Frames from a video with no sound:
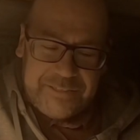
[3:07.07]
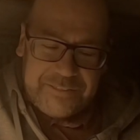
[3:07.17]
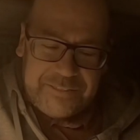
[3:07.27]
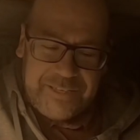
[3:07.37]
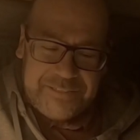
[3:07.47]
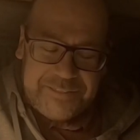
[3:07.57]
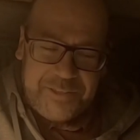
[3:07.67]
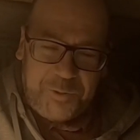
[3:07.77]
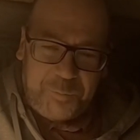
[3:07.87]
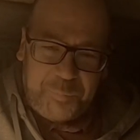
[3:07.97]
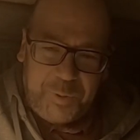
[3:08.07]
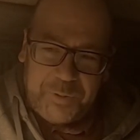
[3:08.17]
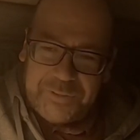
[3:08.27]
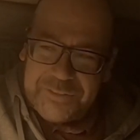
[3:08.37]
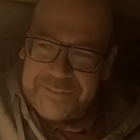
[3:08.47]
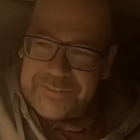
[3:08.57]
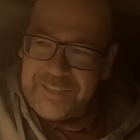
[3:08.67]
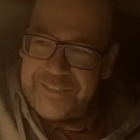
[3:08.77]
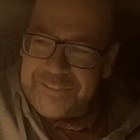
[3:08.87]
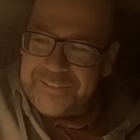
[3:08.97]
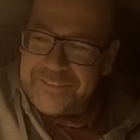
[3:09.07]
That's the whole point. Is like,